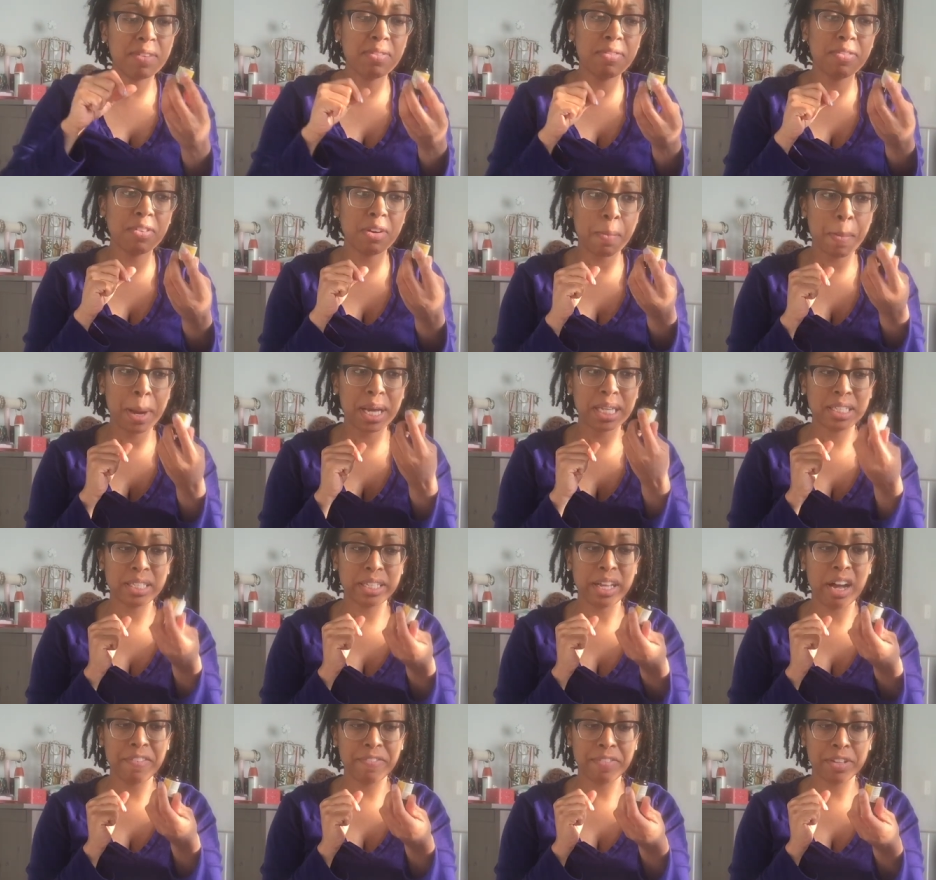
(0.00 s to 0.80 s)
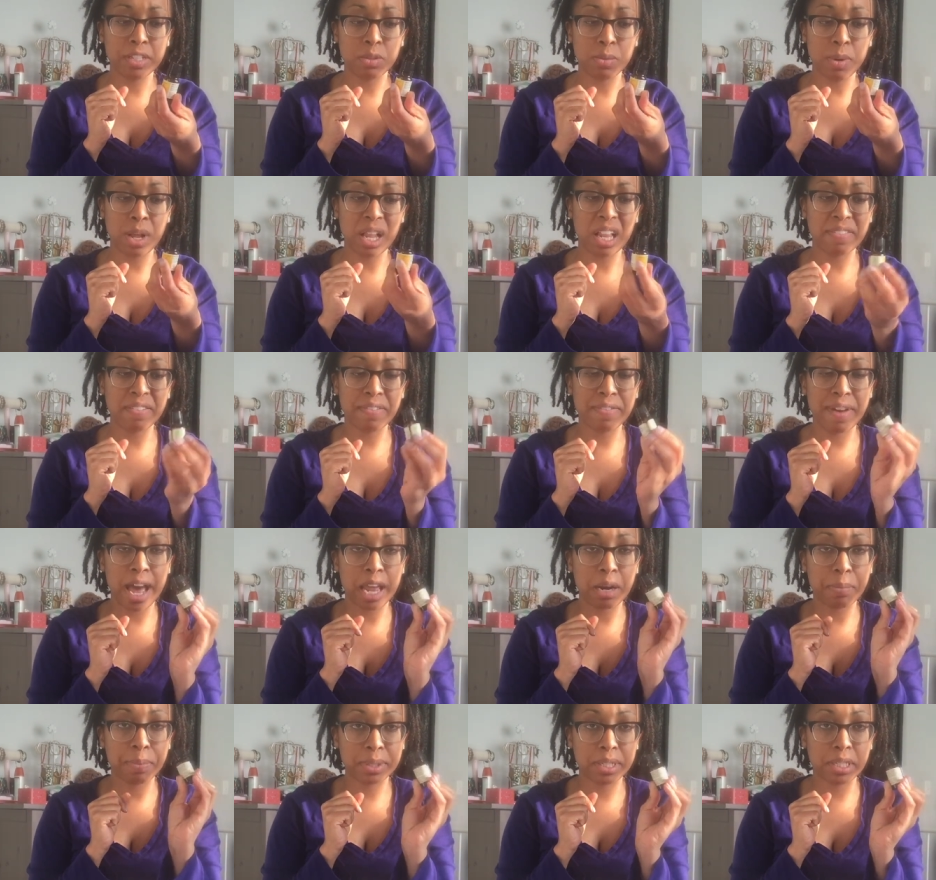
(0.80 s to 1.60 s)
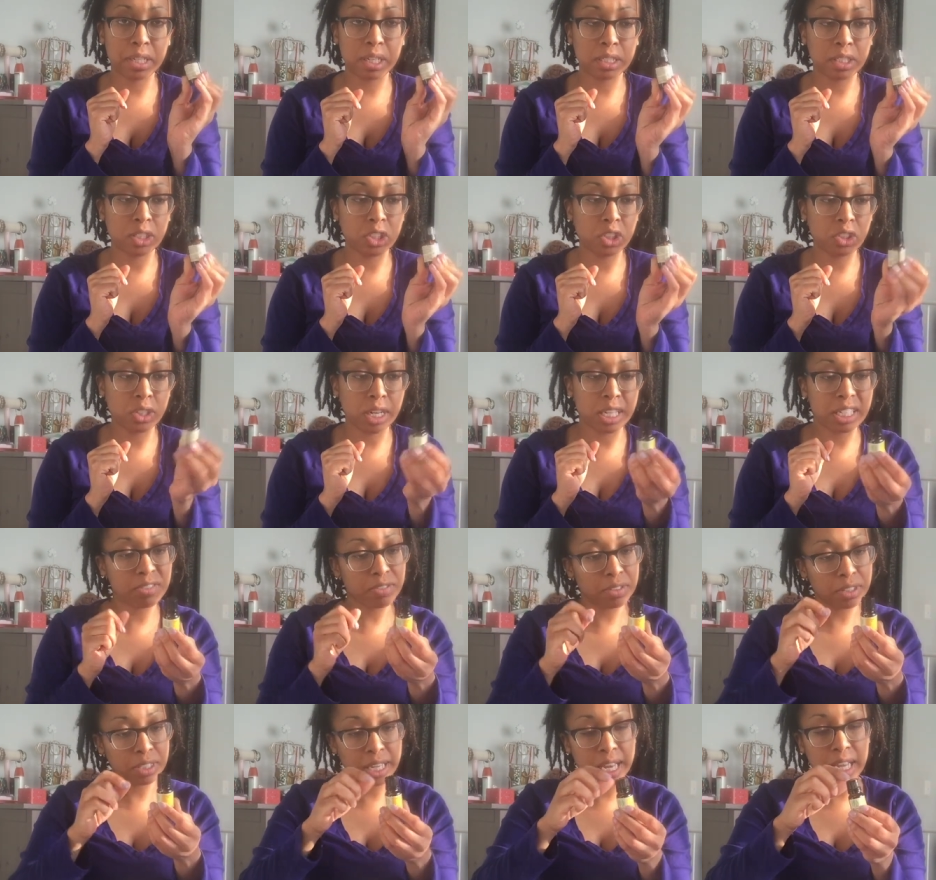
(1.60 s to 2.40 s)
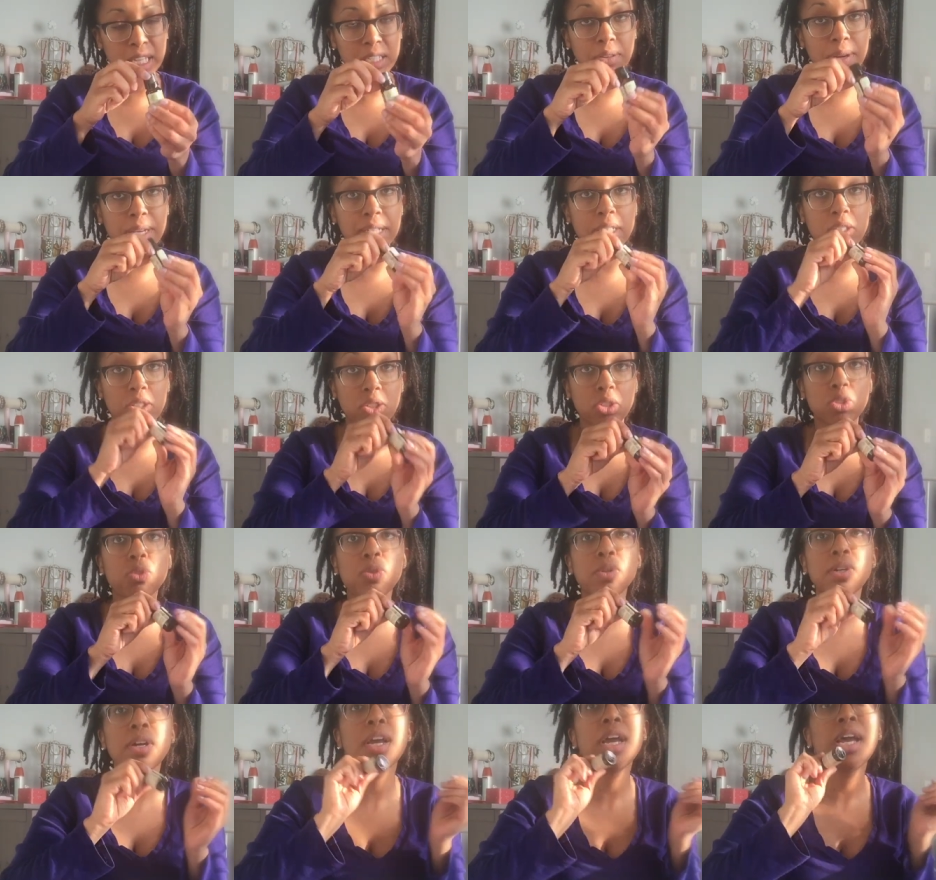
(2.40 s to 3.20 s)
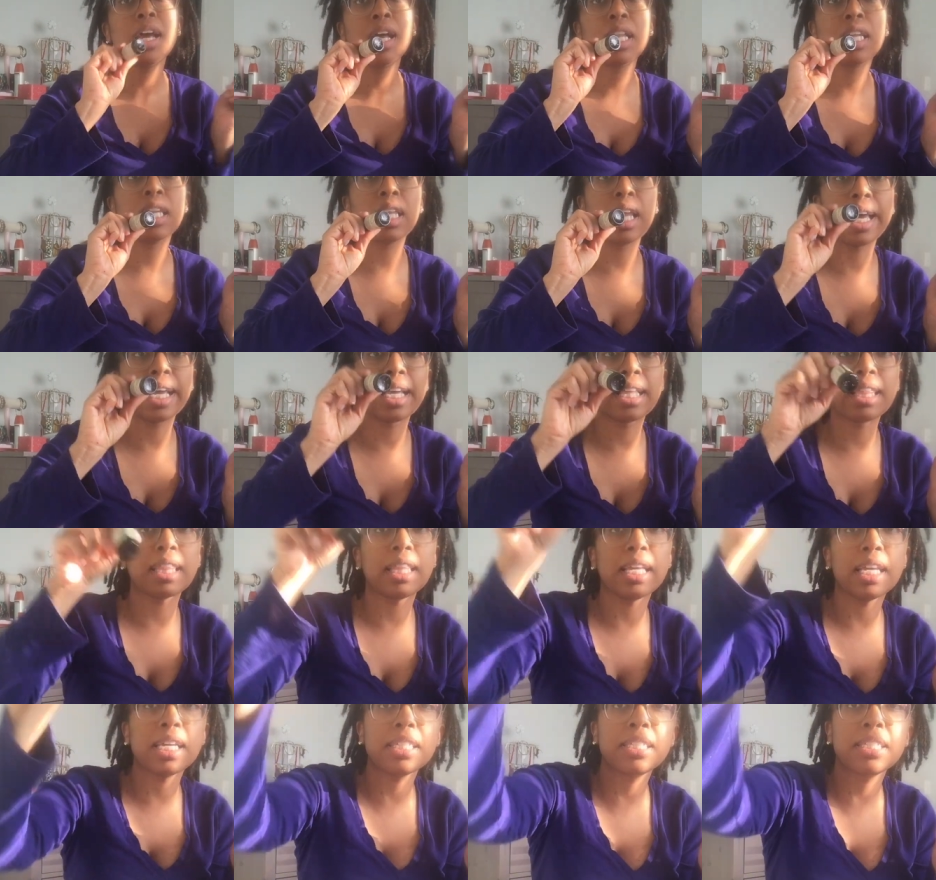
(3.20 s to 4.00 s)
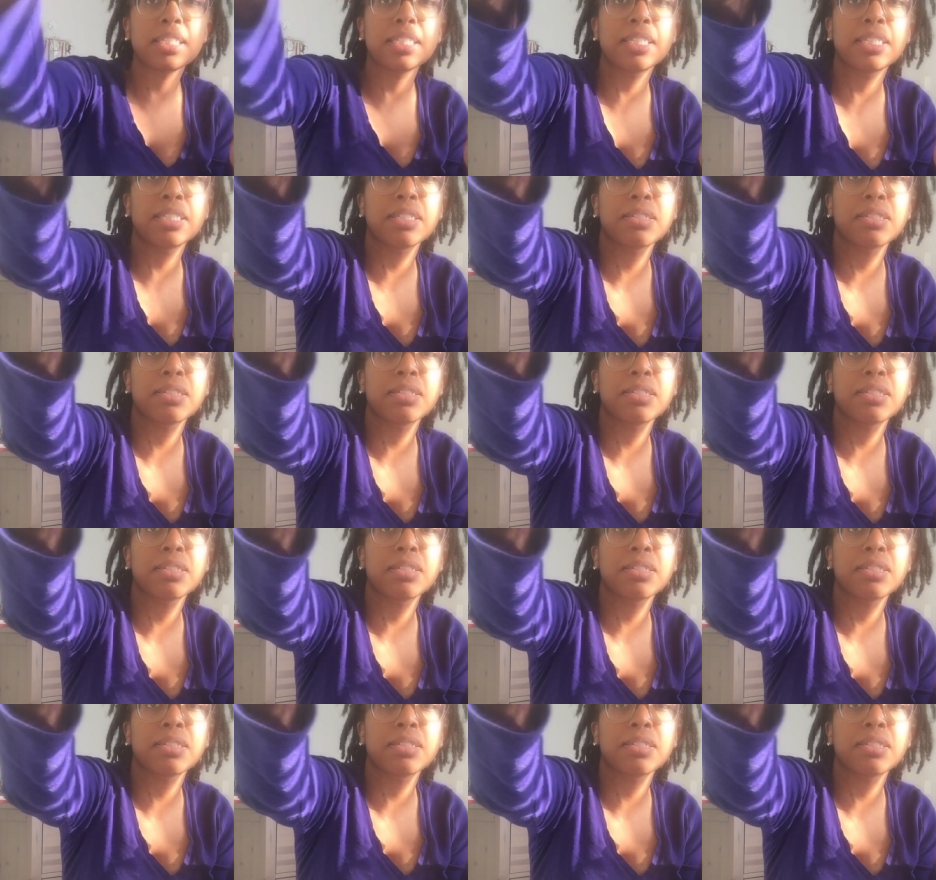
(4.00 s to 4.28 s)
Even for myself as well, if I've had a particularly stressful day. So I do like this.